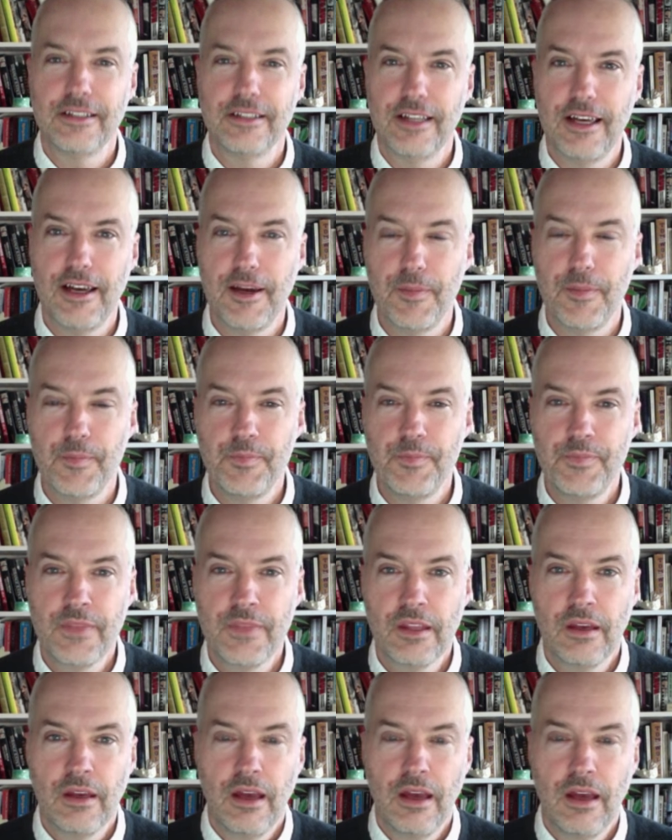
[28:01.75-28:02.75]
to them
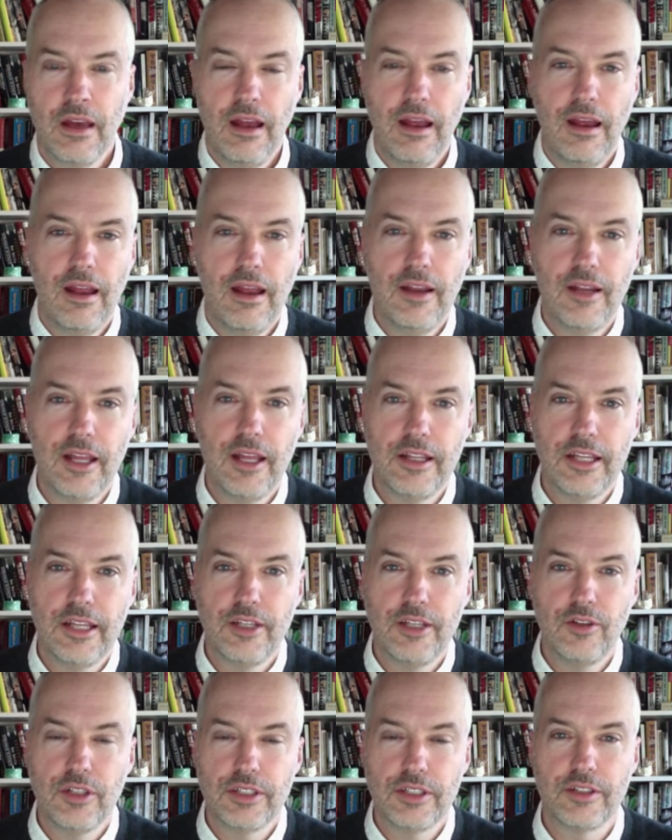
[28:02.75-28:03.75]
and, and
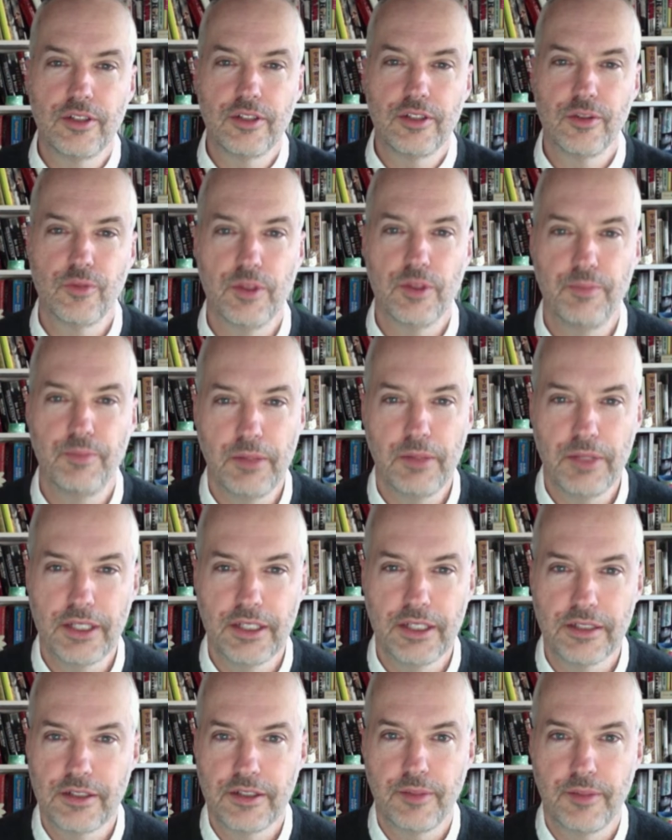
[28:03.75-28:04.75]
then you listen to the
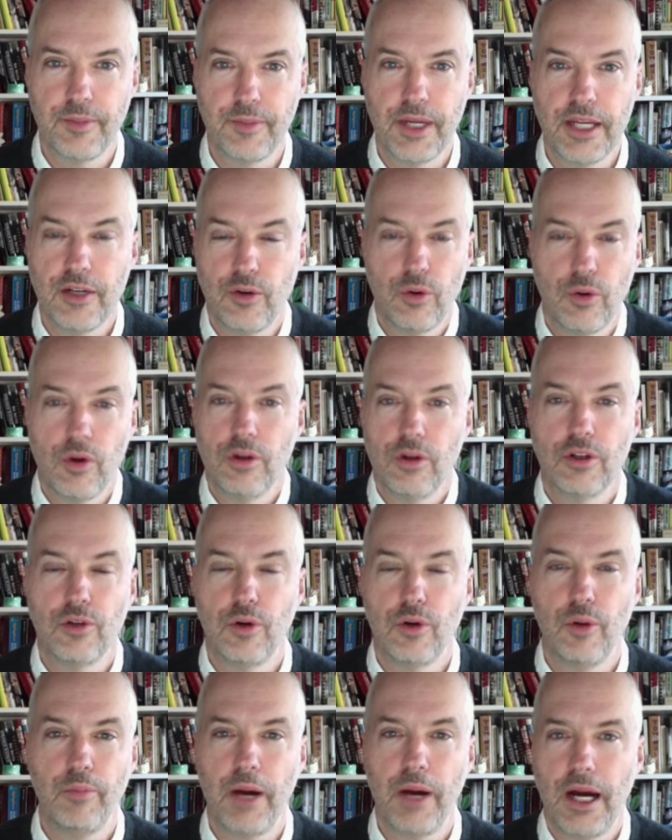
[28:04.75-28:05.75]
Republicans debate quote
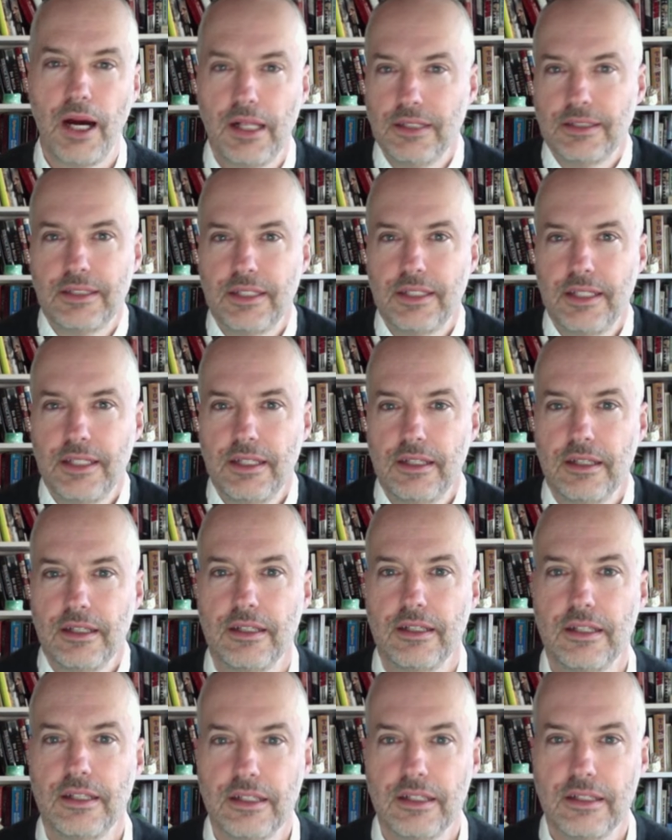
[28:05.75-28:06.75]
unquote policy,
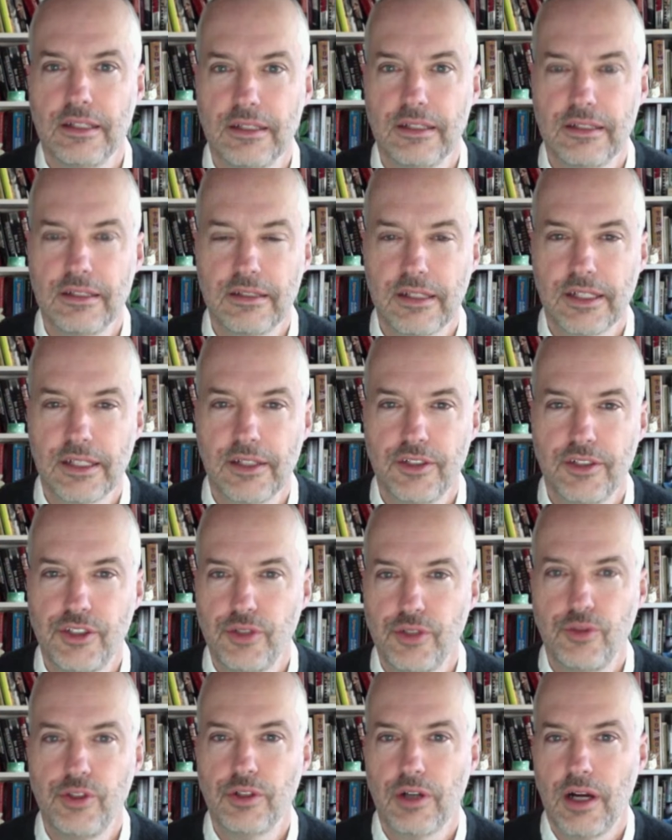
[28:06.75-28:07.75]
and, it, and it's like a
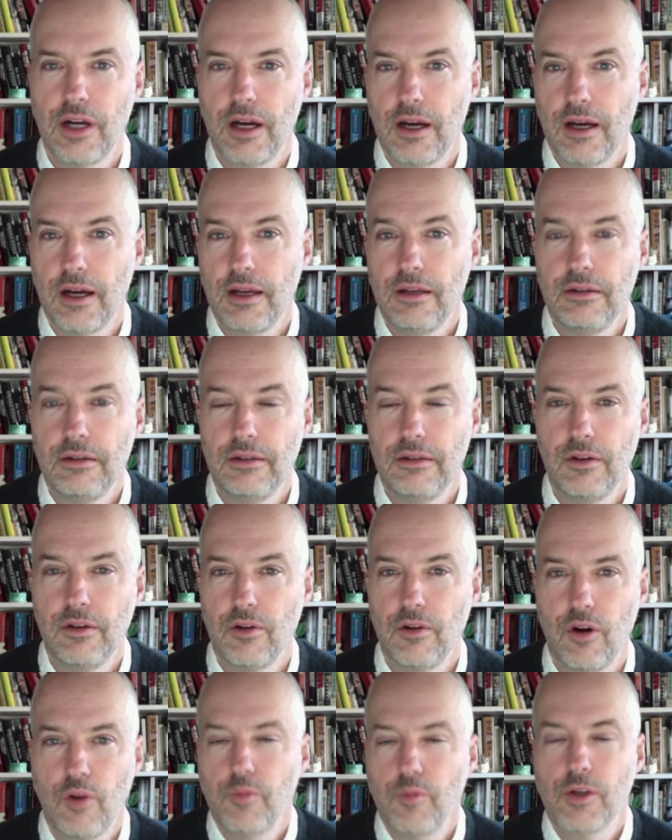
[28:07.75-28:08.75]
junior high you
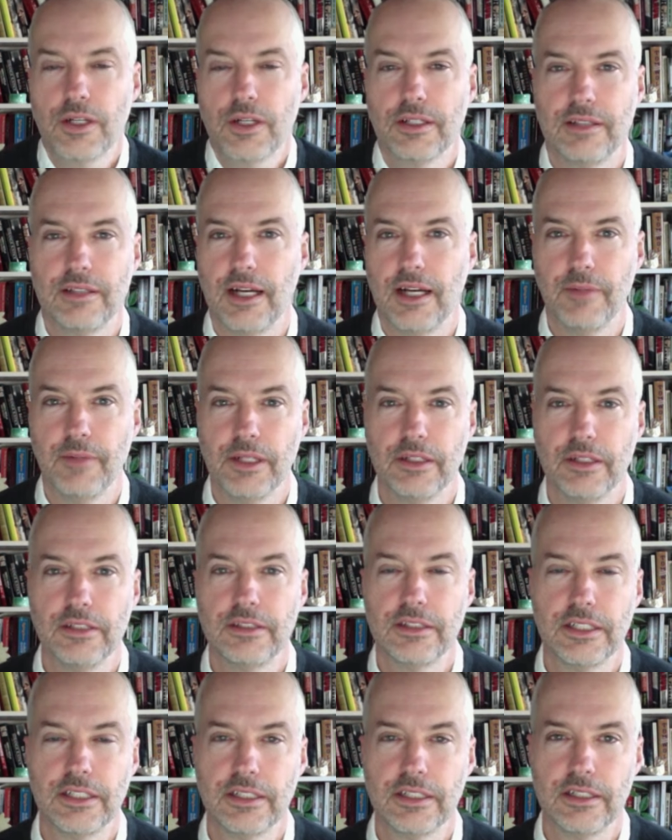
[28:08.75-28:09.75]
know homework assignment
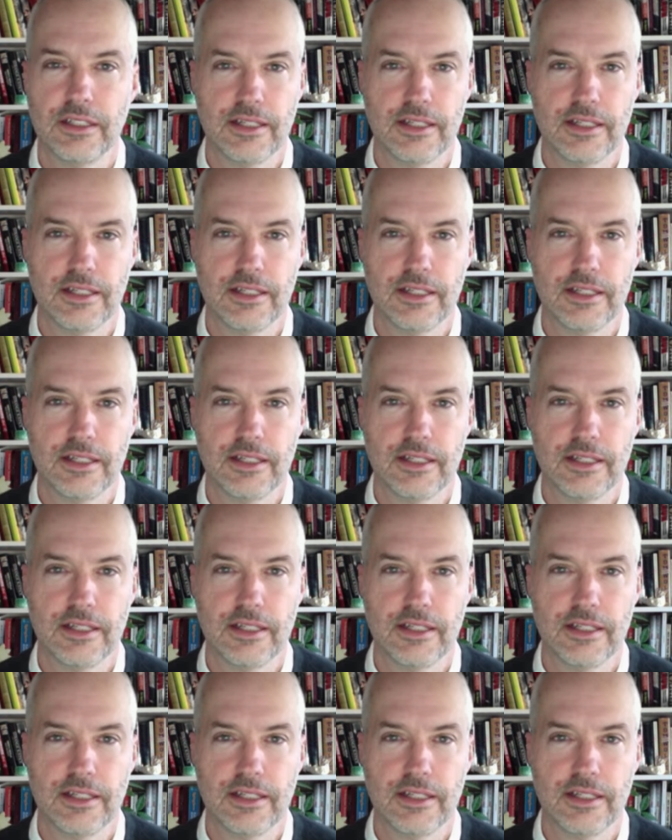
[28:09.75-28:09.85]
listening to